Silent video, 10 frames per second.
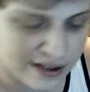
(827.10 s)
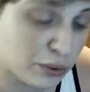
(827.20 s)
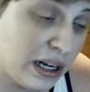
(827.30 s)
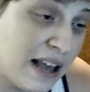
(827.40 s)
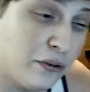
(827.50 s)

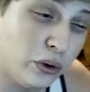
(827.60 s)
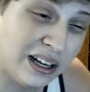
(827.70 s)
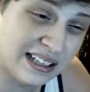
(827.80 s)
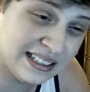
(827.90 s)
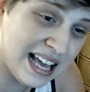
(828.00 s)
would give you an
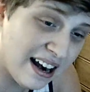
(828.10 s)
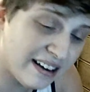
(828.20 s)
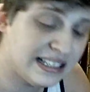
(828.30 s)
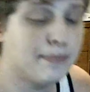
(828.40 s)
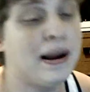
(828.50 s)

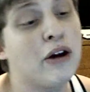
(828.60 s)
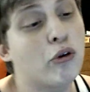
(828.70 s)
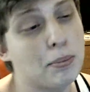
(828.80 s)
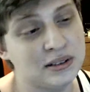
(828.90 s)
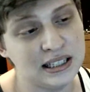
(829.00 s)
Insanity.
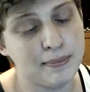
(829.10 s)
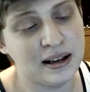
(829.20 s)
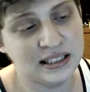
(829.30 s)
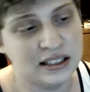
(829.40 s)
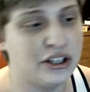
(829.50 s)
Bankruptcy,
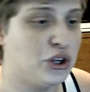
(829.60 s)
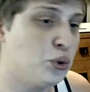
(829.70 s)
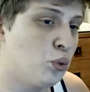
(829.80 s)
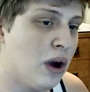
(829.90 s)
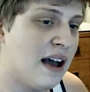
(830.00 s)
basically
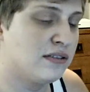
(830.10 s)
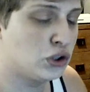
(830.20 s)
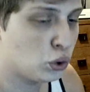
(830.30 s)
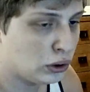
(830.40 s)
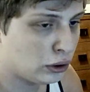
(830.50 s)
you have
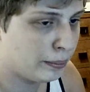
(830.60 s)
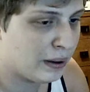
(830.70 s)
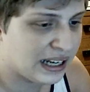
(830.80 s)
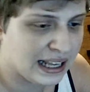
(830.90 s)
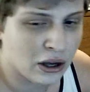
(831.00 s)
so little
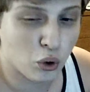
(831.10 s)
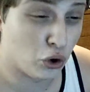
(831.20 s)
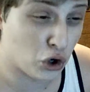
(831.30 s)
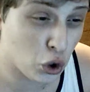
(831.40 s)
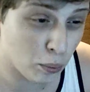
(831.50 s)
money or
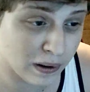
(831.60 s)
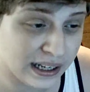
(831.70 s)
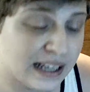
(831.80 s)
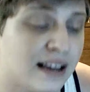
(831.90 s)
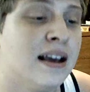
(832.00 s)
no
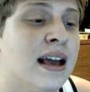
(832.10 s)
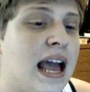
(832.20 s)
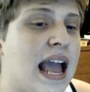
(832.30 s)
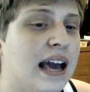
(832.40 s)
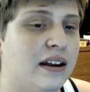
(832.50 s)
money,
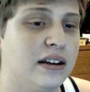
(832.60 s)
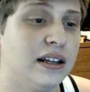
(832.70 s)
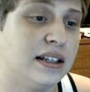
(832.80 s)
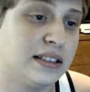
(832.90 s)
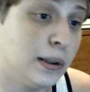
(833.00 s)
and
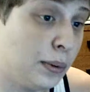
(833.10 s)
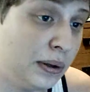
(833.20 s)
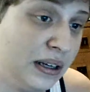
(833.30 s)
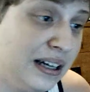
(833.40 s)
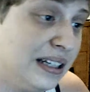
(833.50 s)

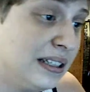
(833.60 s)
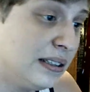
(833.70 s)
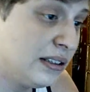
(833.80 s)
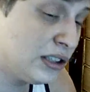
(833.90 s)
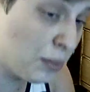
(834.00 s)

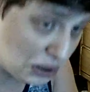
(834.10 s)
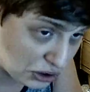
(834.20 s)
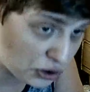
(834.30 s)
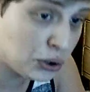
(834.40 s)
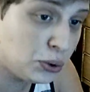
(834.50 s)
someone
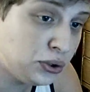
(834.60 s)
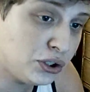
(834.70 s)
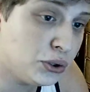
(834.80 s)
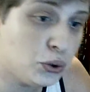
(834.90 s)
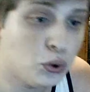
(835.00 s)
sues
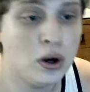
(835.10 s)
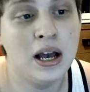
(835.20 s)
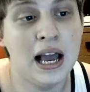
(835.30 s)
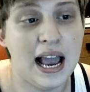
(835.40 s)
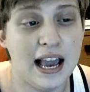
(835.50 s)
you,
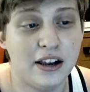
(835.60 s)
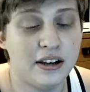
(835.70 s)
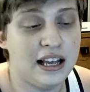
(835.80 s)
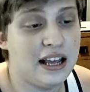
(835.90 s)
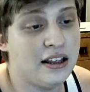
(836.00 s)
and
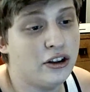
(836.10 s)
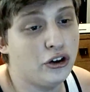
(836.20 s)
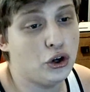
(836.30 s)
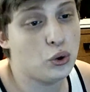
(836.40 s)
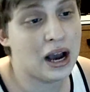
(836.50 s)
either
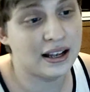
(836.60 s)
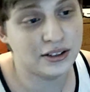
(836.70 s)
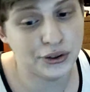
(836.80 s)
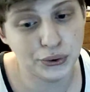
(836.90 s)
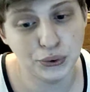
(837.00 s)
you got
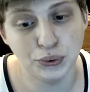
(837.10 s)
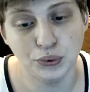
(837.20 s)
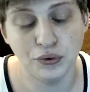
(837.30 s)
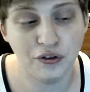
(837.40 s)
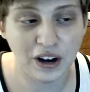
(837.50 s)
to
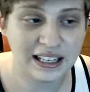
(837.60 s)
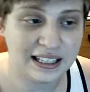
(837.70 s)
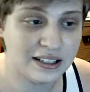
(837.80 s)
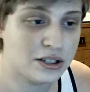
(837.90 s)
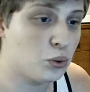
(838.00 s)
fight
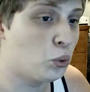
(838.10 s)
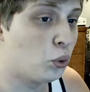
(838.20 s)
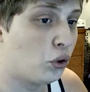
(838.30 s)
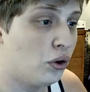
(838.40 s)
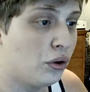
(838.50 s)
it
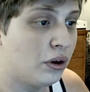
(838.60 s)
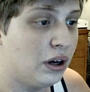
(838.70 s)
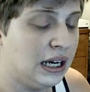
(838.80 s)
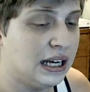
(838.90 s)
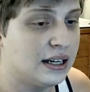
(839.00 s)
or
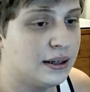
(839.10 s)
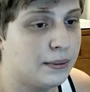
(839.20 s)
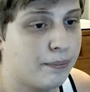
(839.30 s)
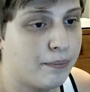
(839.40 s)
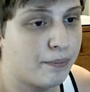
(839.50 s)

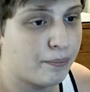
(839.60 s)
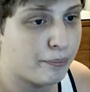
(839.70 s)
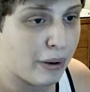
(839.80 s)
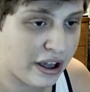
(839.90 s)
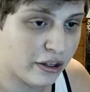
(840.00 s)

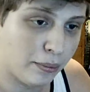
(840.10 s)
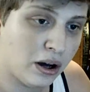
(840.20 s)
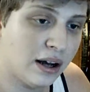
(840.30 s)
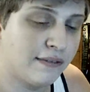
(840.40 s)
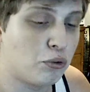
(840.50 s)
pay them
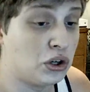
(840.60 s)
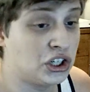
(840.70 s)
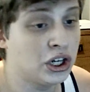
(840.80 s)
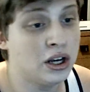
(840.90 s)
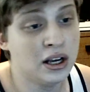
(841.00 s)
off, which
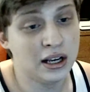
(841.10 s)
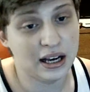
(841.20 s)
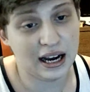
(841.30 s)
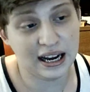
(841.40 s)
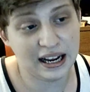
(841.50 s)

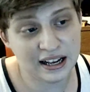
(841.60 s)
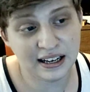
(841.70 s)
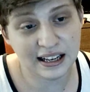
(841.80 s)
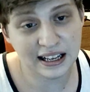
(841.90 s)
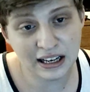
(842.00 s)
in
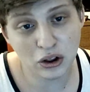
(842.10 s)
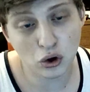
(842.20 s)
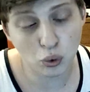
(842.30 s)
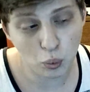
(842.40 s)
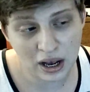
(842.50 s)

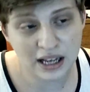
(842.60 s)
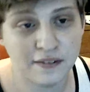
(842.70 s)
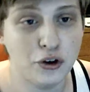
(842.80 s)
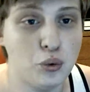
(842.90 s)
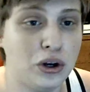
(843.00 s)
either way,
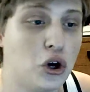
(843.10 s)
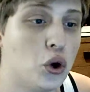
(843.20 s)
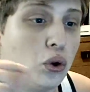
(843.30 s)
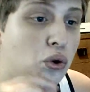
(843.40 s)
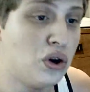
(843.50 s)
you went
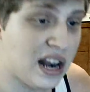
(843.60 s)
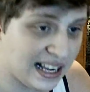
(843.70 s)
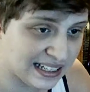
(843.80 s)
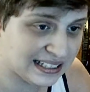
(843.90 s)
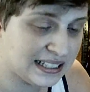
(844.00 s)

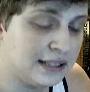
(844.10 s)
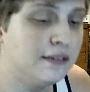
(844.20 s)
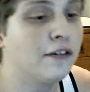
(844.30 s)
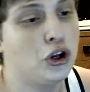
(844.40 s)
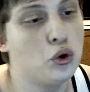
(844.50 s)
negative,
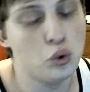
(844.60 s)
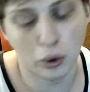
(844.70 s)
you were